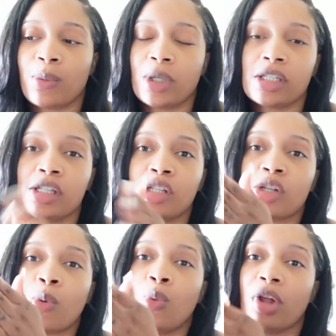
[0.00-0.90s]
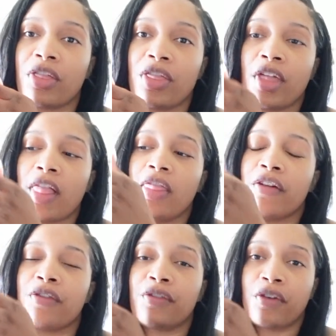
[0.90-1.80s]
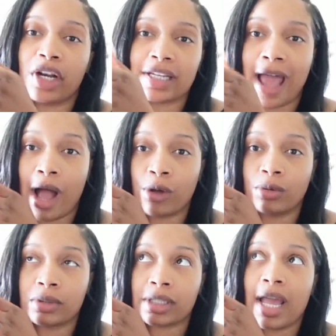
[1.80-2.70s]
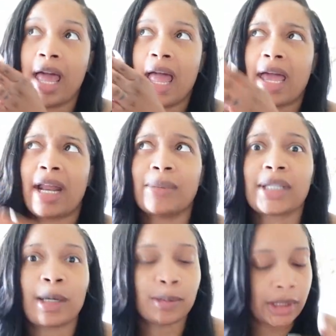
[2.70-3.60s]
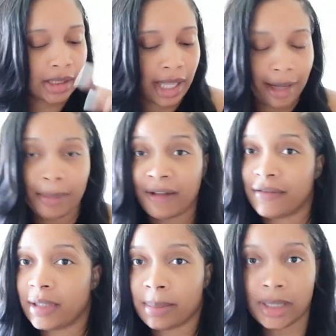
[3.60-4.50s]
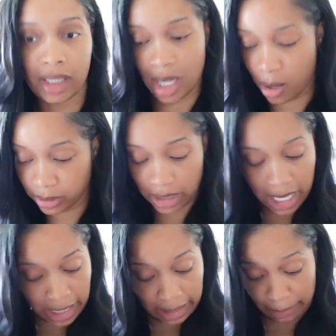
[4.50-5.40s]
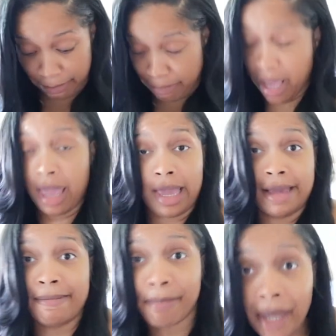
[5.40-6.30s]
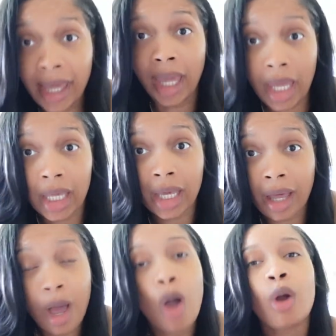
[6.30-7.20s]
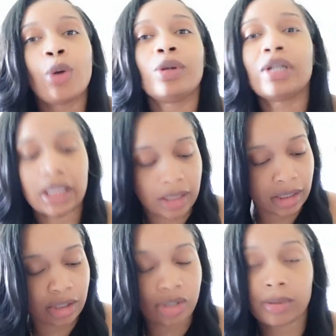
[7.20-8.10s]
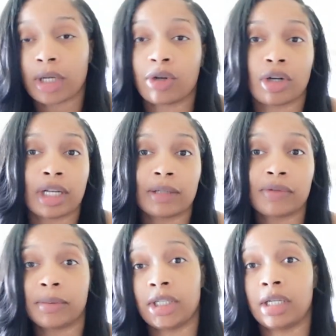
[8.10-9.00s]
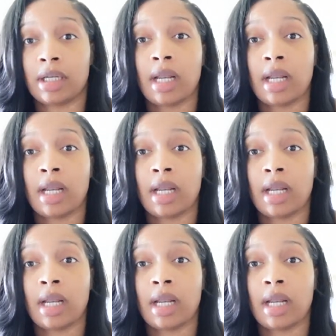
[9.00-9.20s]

ones with the front out and i was like sliding my feet up in it and i was like hey baby where you get these and she was like girl i got them from she